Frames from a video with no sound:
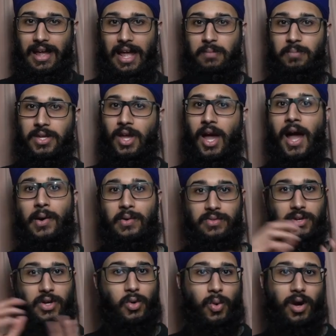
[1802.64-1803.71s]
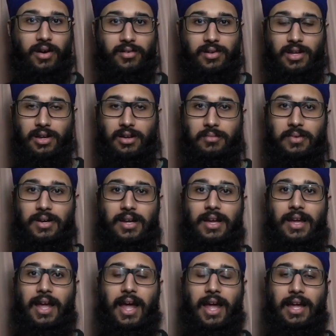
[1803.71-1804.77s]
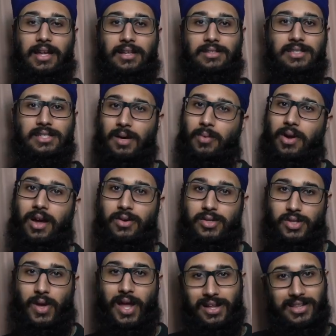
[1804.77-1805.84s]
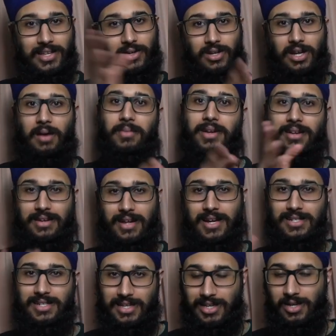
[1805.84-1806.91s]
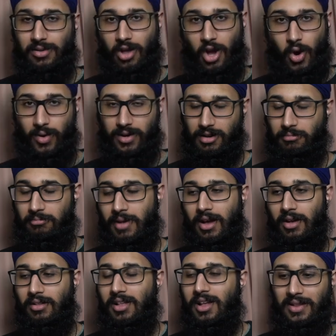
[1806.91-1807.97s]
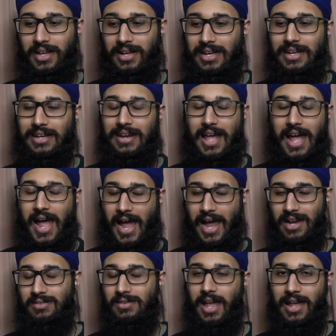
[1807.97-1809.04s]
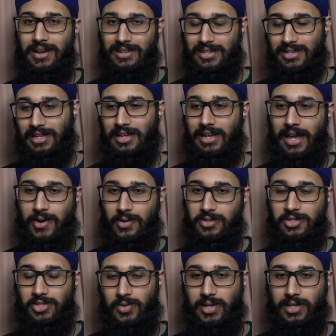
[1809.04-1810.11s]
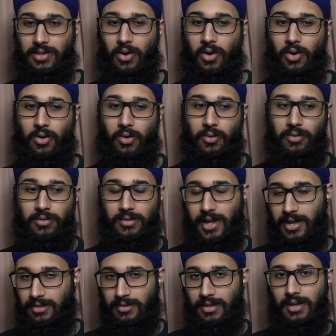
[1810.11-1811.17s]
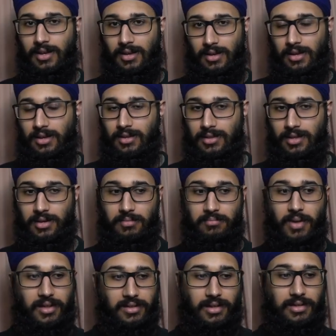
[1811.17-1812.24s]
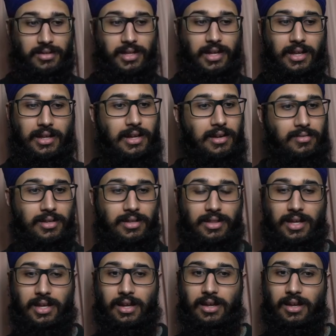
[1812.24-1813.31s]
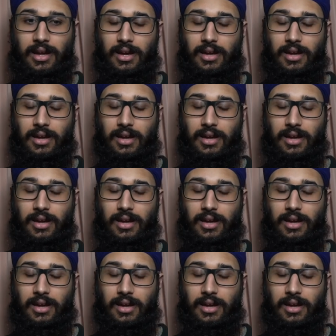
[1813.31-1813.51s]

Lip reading: Abby out of the aquarium and somewhere else so Ellie could come in and actually kill Owen and Mel. But like, it didn't add anything else to it, the whole like the mother thing and everything.